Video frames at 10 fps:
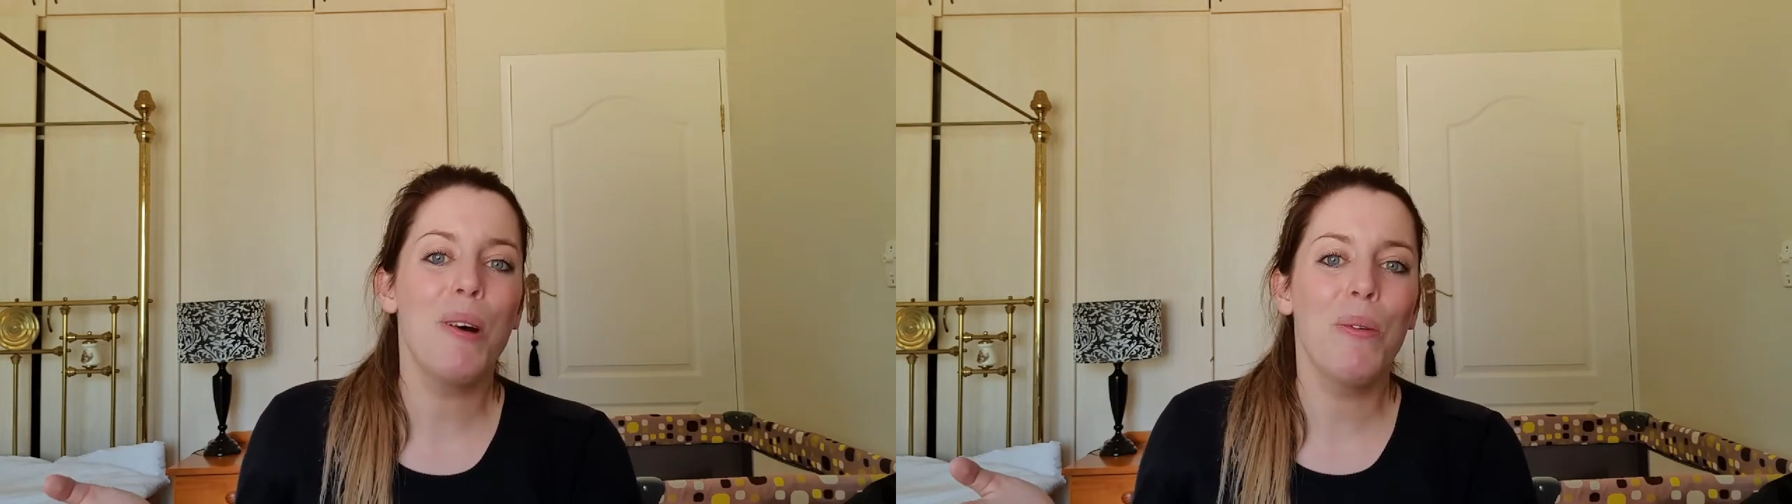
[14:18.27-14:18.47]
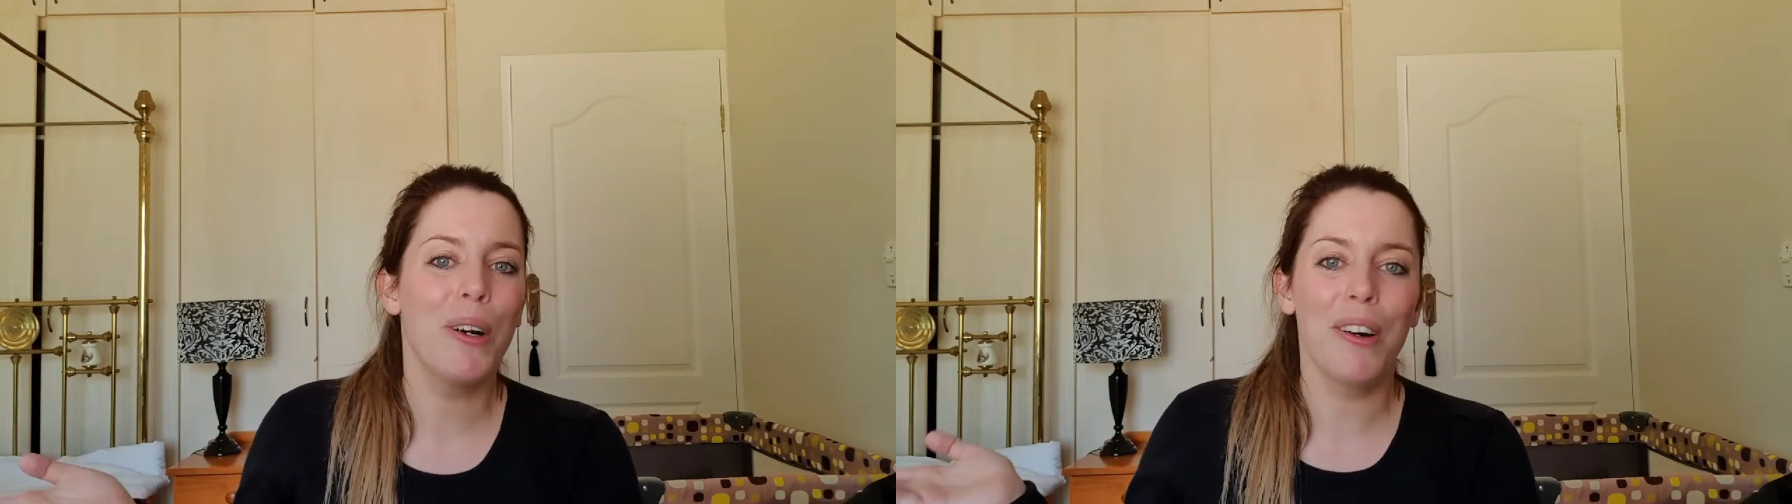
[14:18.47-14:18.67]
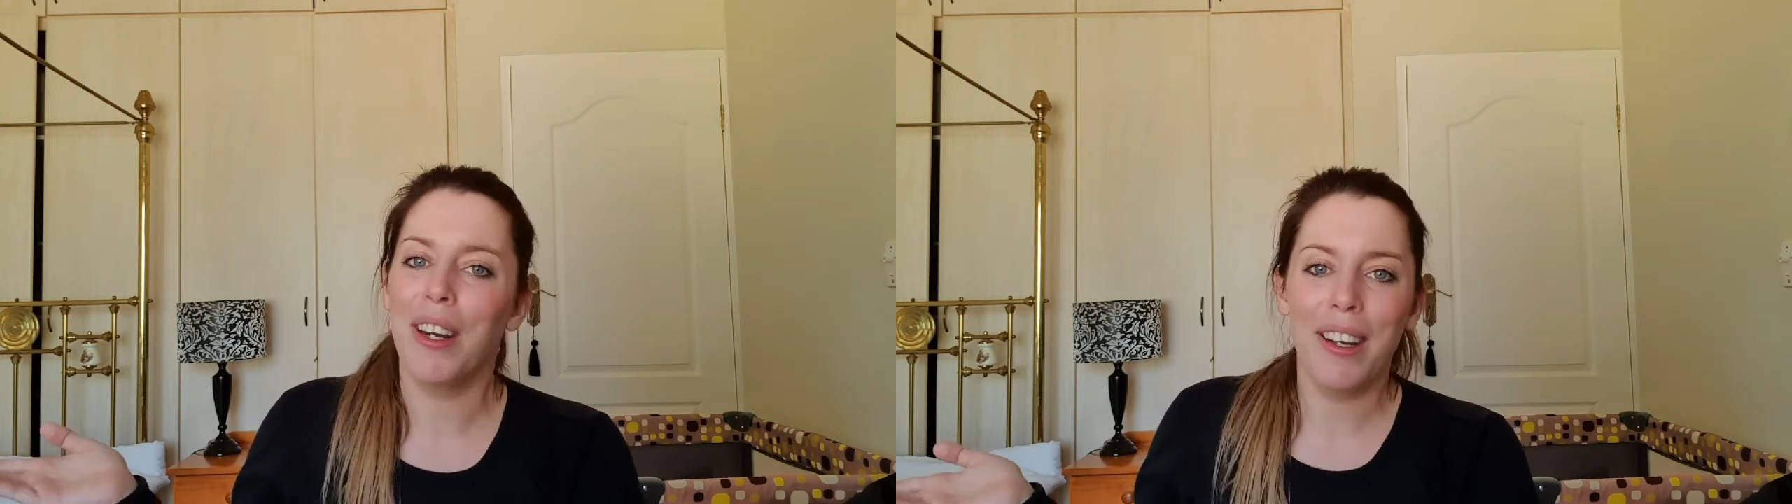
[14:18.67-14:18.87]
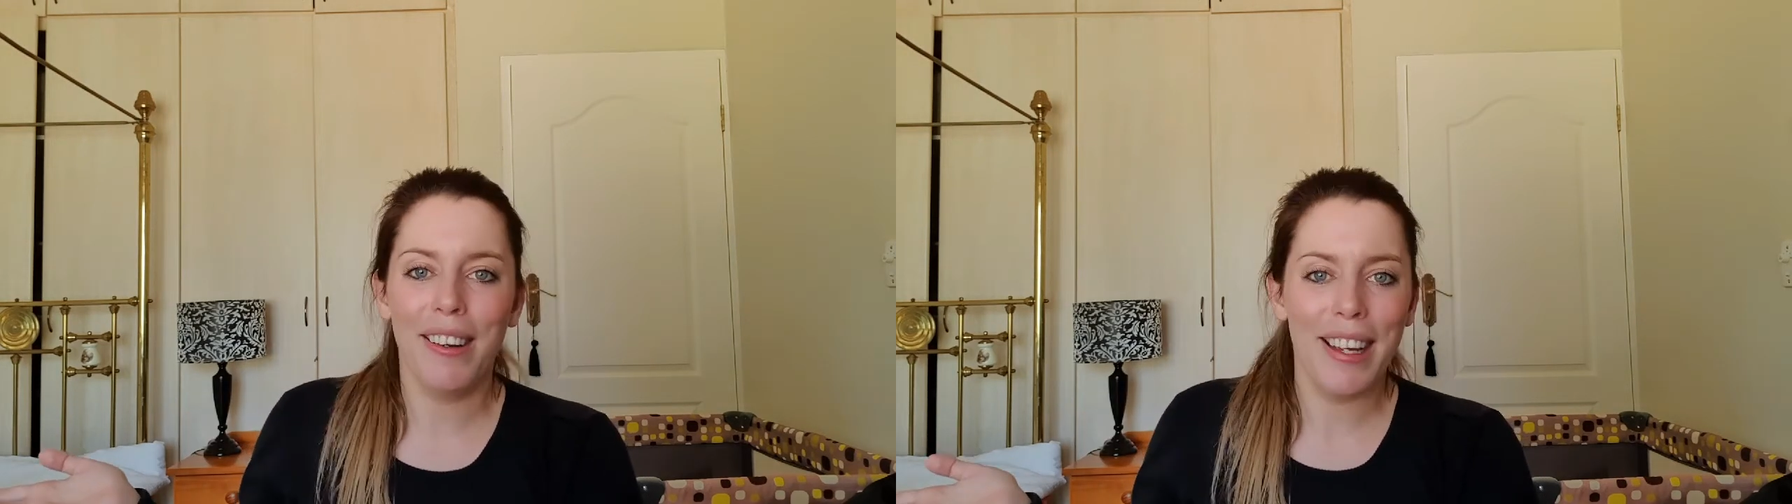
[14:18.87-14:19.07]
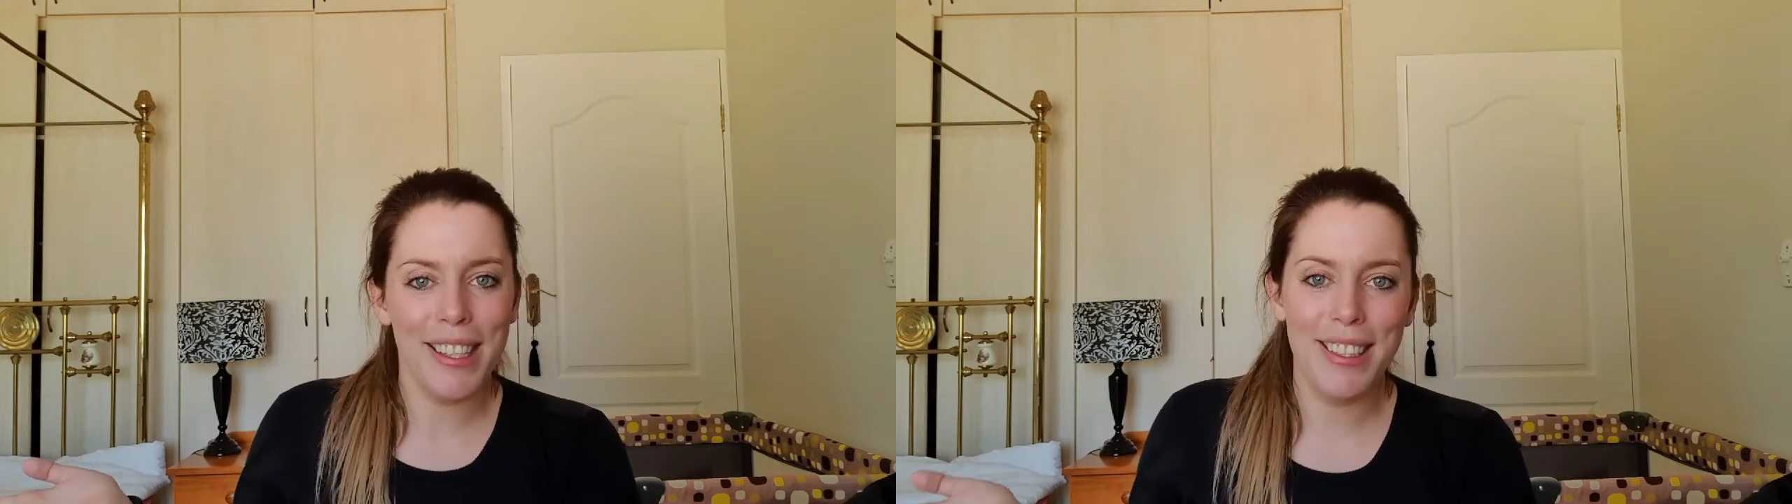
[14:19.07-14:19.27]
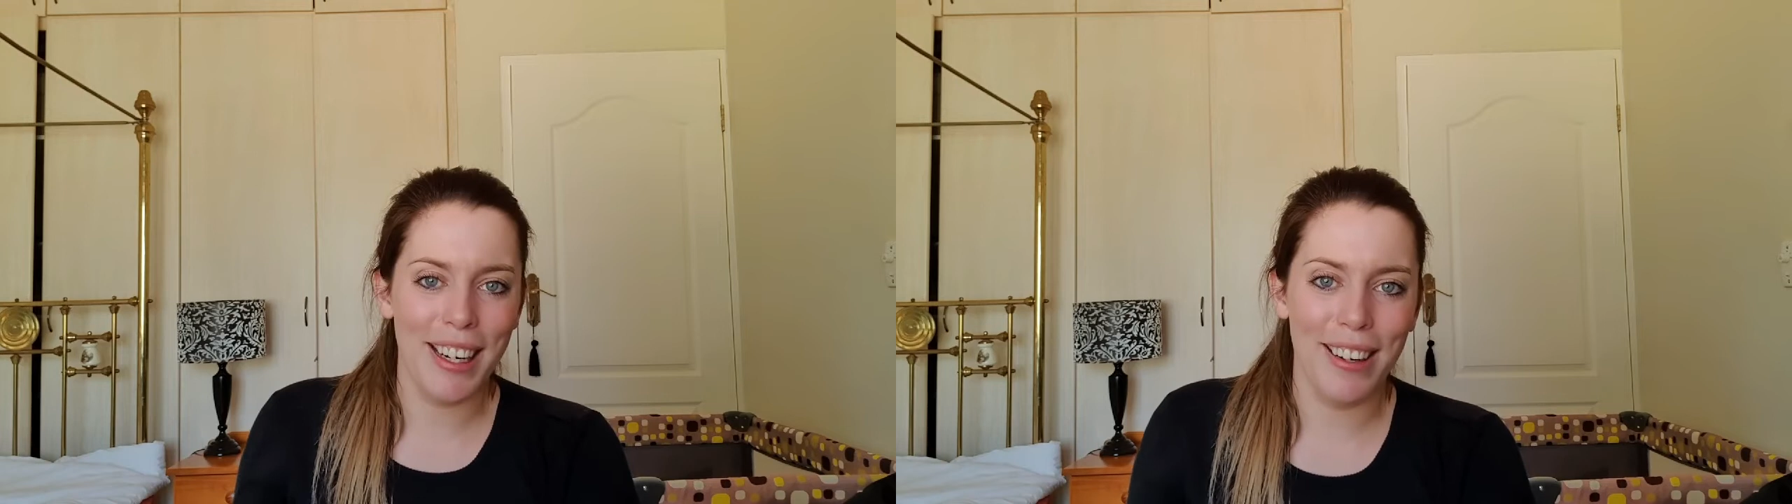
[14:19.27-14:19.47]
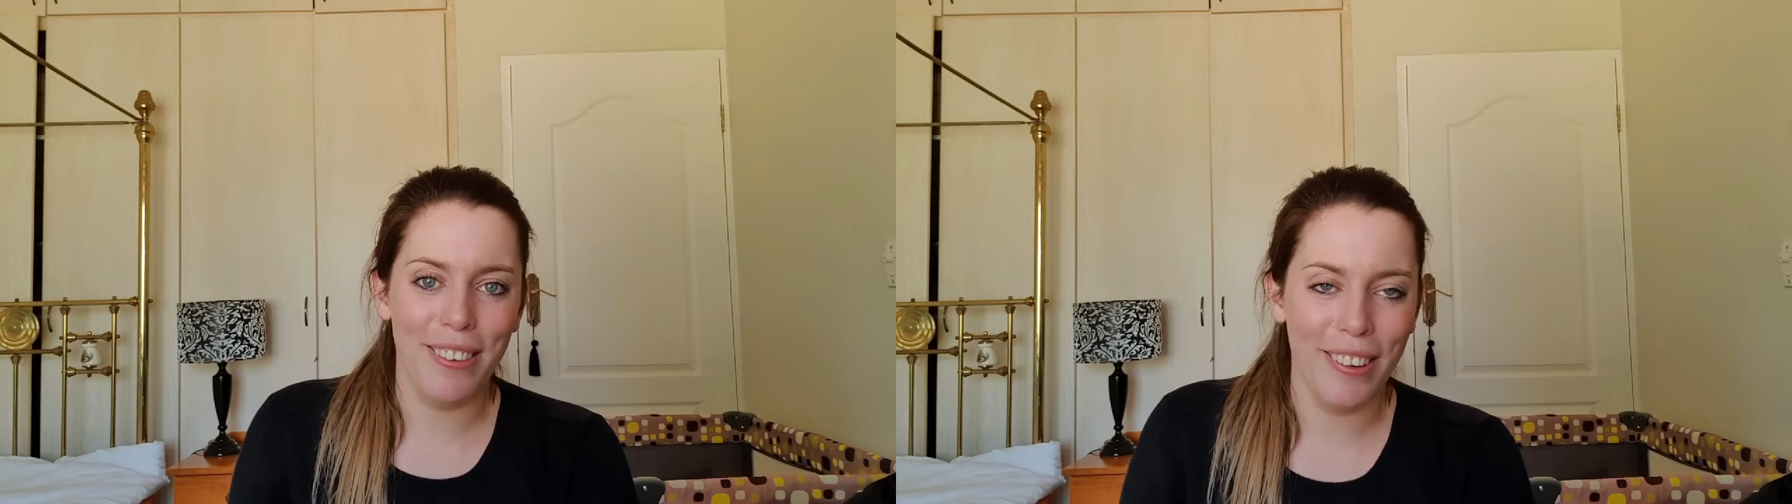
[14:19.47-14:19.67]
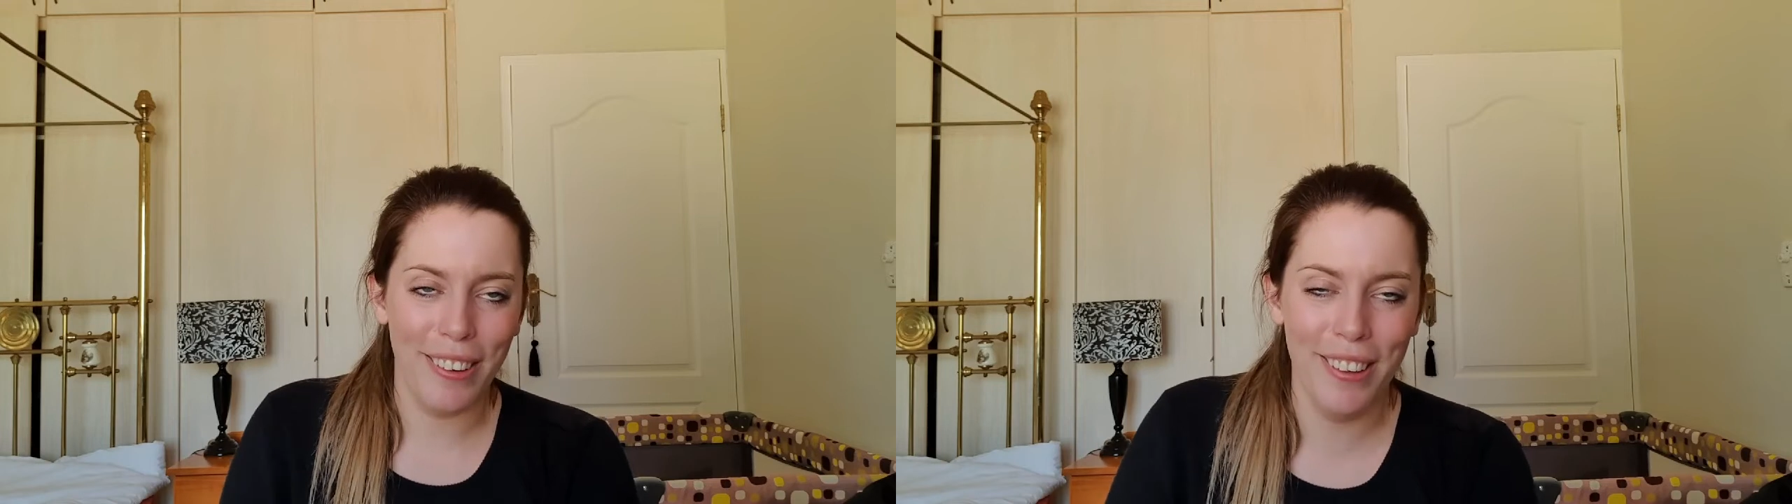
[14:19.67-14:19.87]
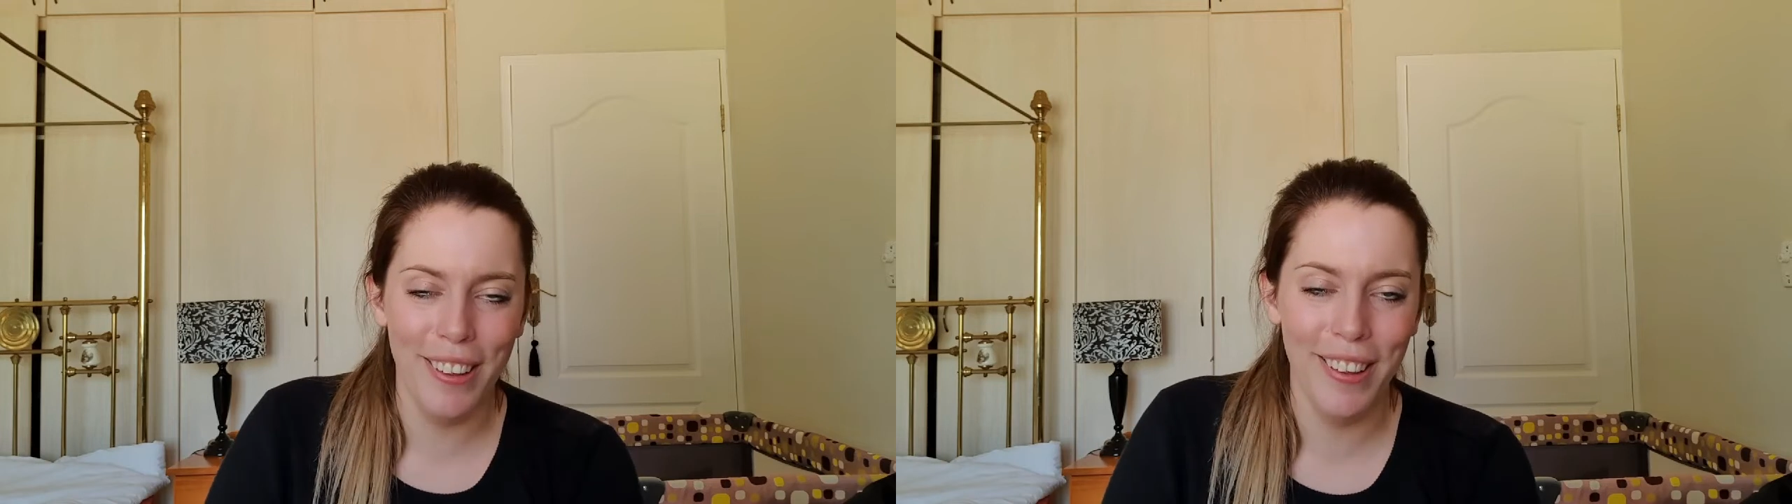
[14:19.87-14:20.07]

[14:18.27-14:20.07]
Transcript: a worrier in general